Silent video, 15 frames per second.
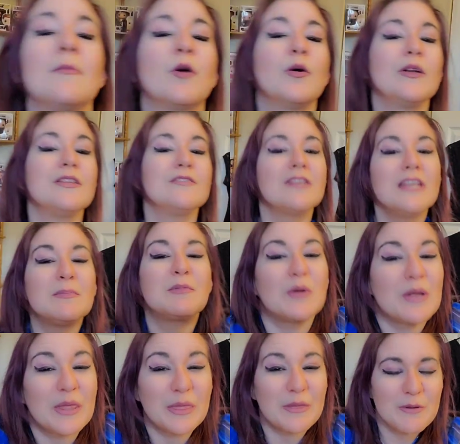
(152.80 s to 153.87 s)
going to keep
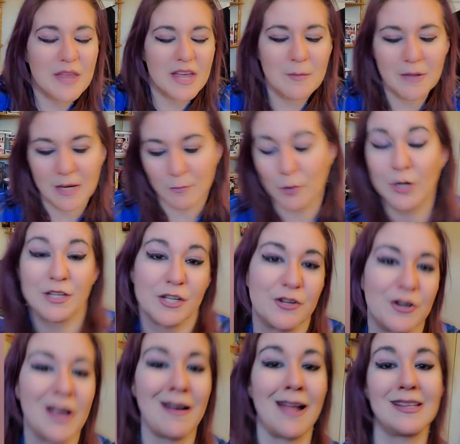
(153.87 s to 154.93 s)
going through them, and I'm going to
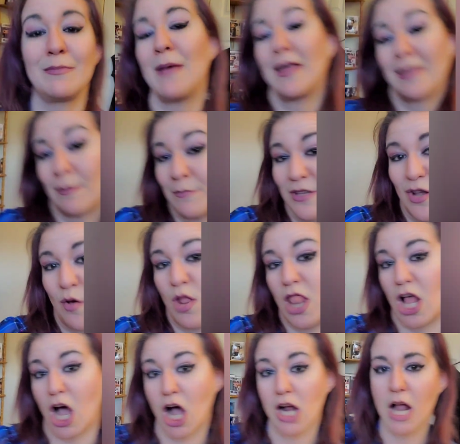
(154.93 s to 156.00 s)
try not to make them so
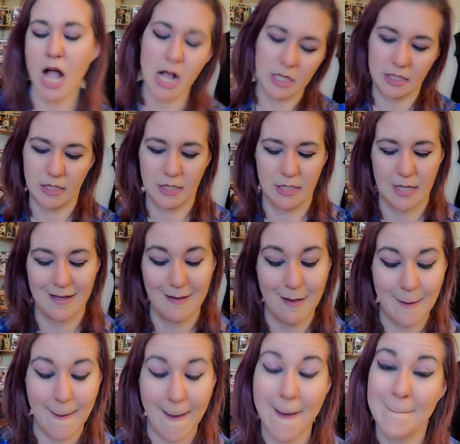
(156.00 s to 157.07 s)
long.
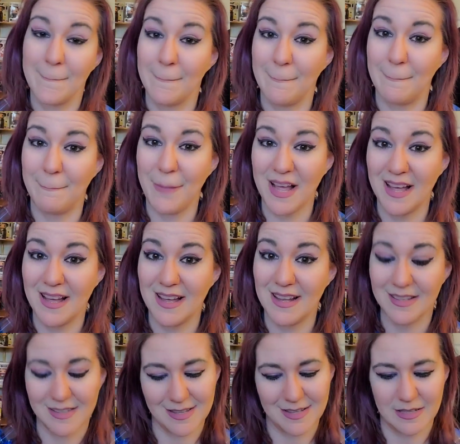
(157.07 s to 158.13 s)

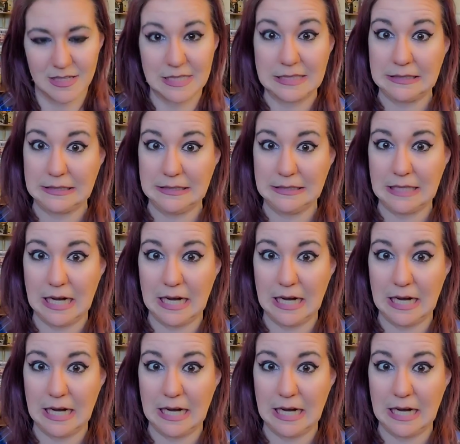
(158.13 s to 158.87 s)
But, yeah.